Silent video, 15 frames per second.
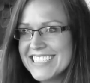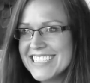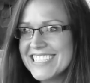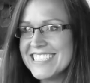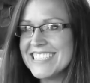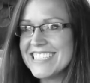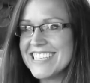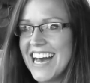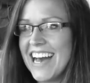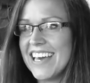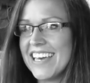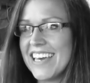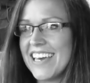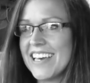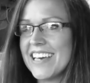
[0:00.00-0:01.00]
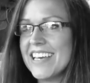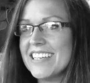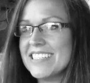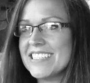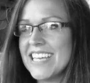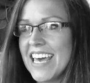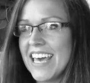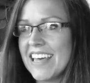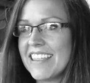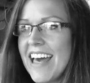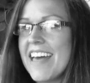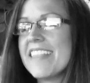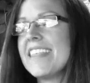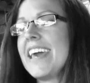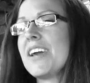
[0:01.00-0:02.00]
and sighing and saying,
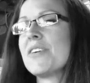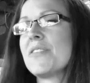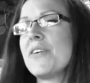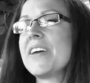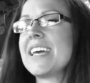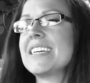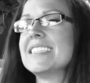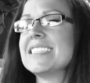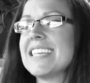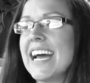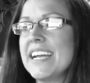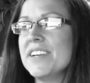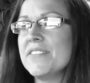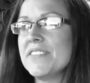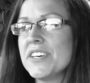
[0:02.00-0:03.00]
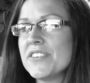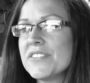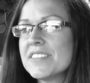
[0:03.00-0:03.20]
that thing growing inside of you.